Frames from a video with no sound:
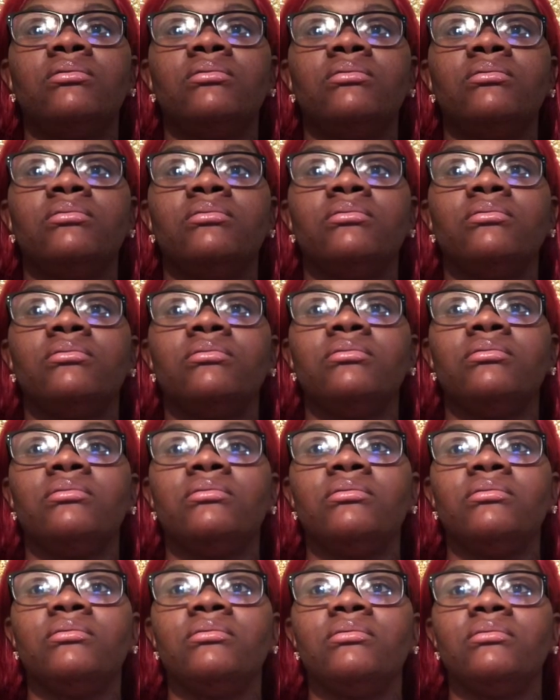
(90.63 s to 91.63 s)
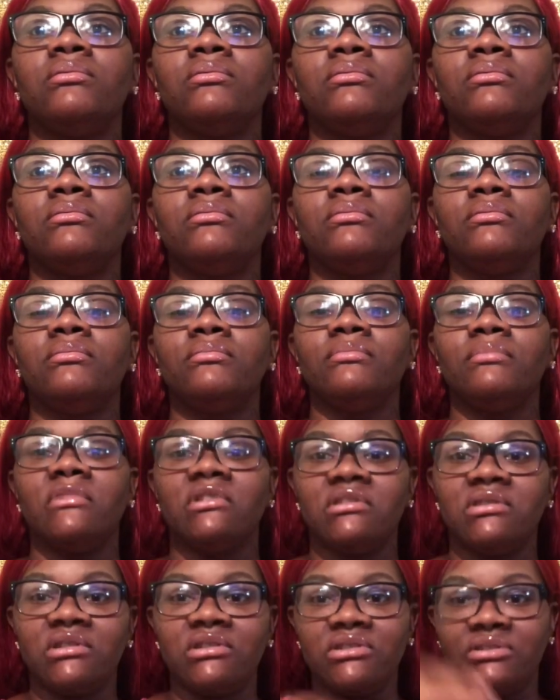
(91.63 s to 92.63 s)
God. My
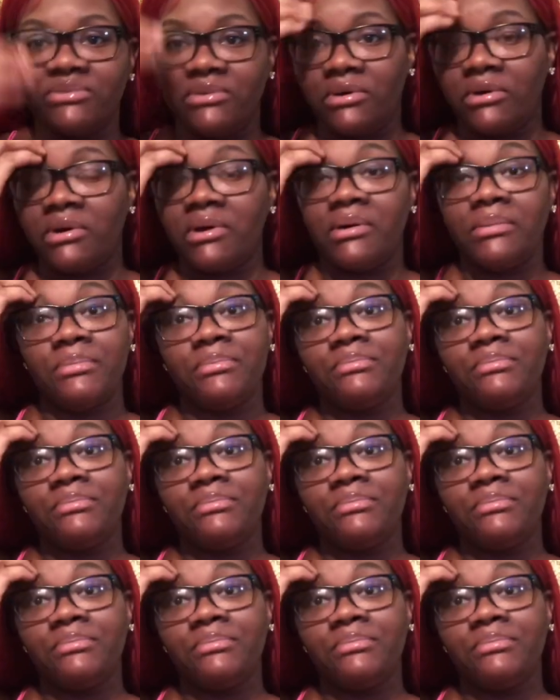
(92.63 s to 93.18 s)
son just woke up.